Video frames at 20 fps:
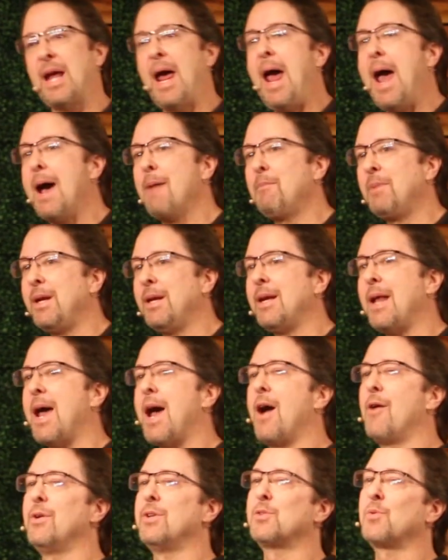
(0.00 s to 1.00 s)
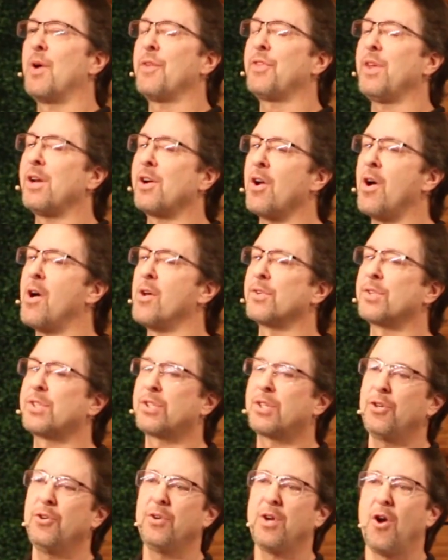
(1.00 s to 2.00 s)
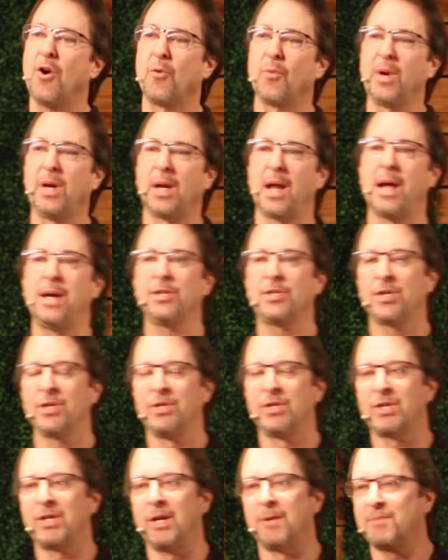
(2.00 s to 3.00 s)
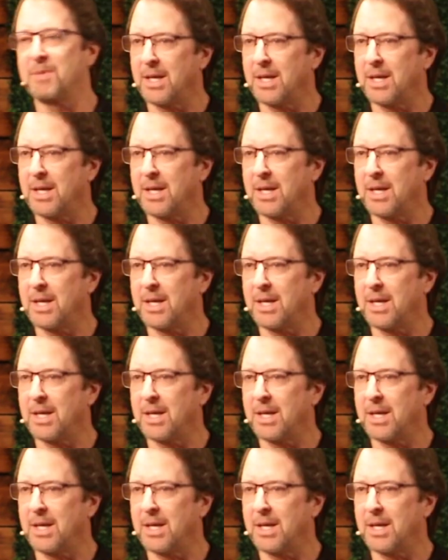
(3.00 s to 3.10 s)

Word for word: happening now is what they call pseudo relationships.